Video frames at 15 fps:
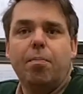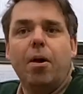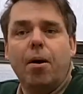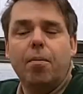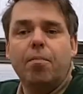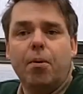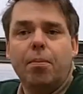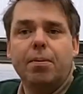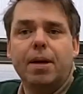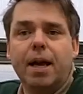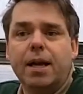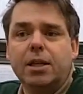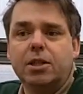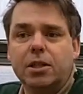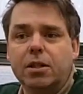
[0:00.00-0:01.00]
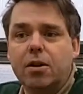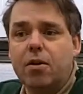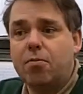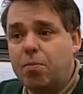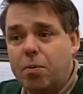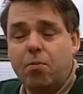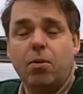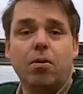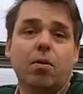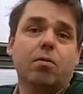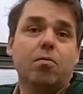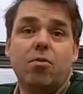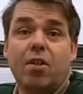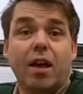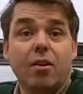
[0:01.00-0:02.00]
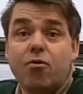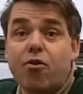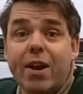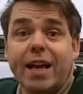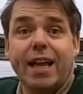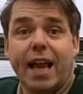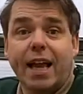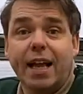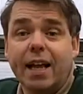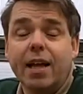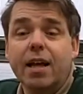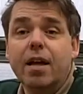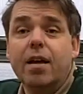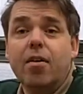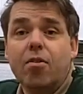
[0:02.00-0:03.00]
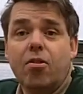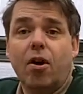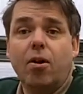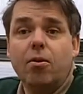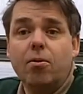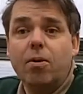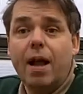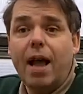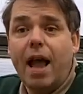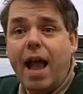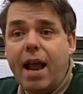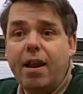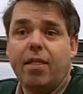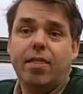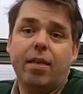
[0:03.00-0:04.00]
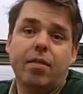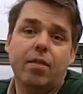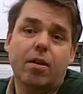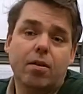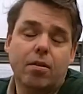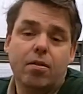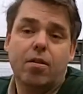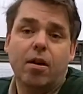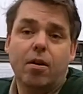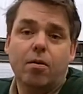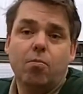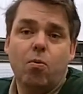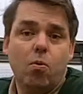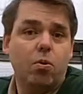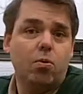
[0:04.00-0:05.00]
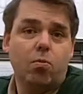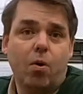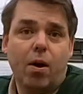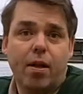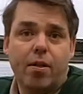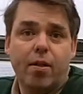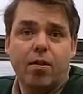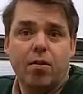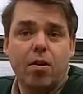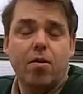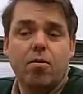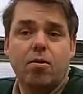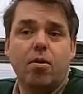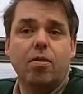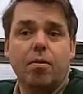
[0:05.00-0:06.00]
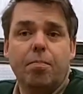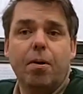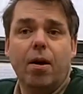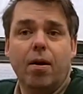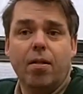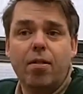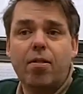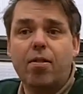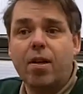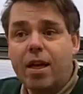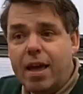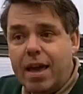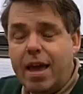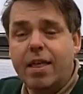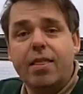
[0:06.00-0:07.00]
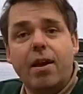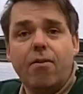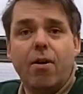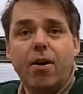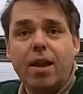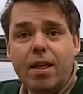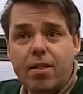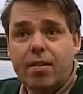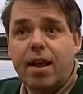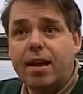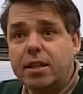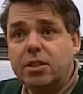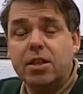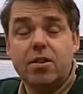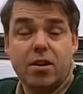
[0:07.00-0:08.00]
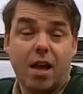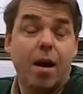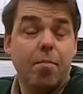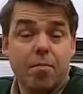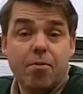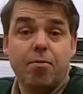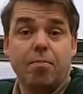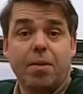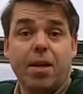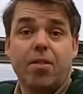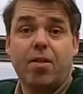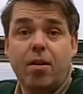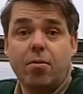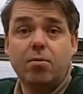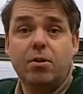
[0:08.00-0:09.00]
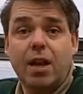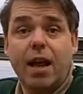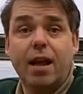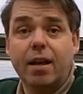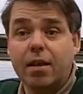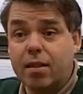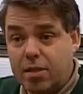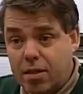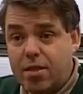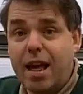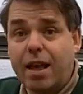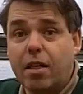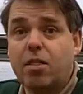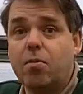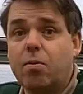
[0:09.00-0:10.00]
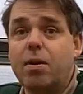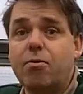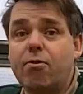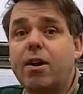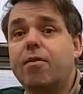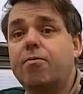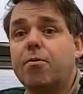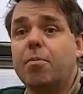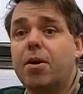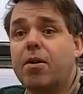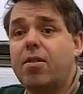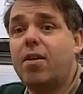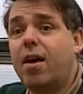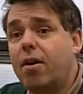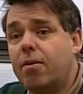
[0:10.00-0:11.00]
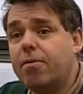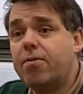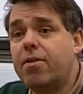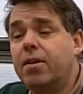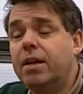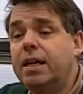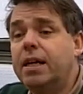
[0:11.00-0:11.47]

plant propagation as we would on, say, drinking. So anything that water-wise is used on the plants in their early stages comes from that sealed tank, the tank that we drink from ourselves.